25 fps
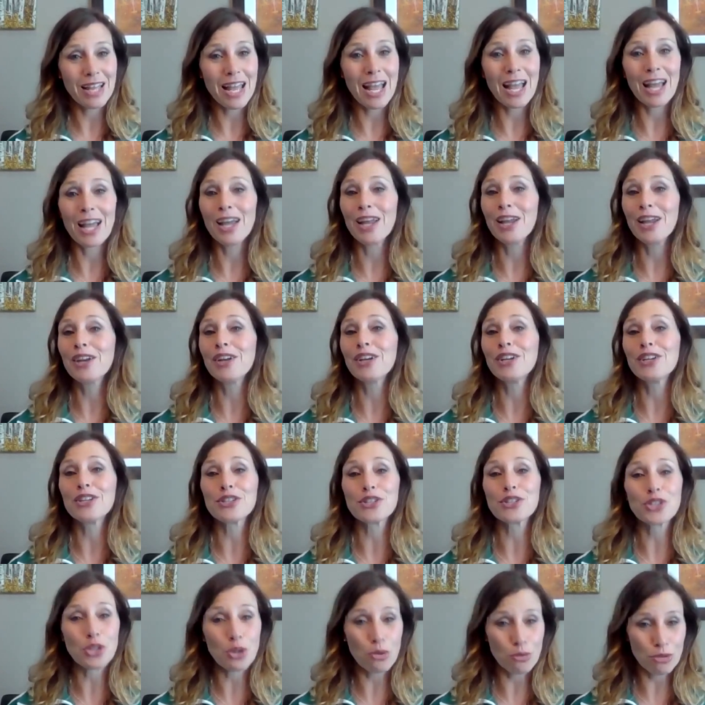and
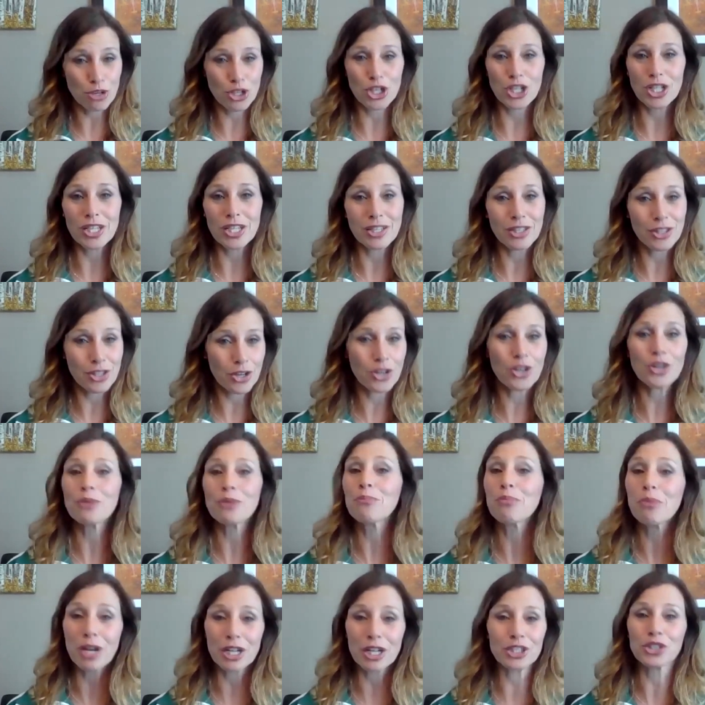socially. There are
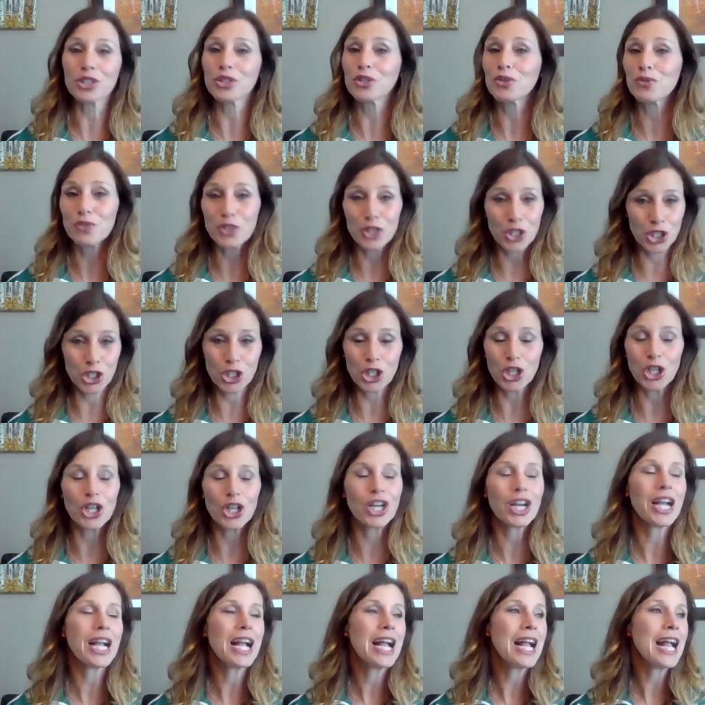pressures for sure,